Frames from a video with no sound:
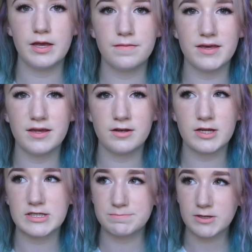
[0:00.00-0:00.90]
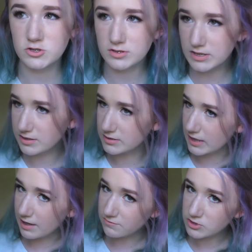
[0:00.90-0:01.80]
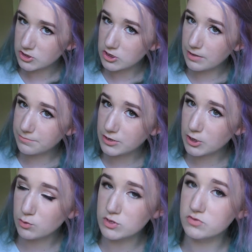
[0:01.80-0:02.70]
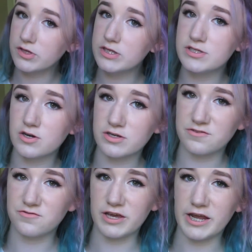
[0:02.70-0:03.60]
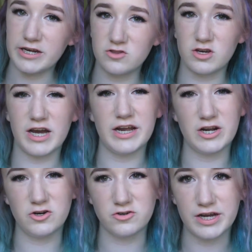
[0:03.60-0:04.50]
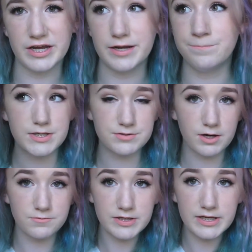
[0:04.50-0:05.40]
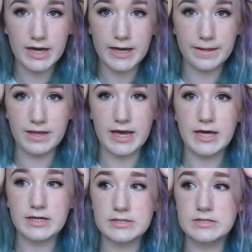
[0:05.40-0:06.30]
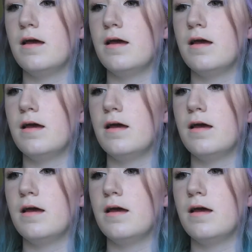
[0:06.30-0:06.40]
And then especially the lavender up here was really starting to fade and look kind of gray. So I re-dyed that.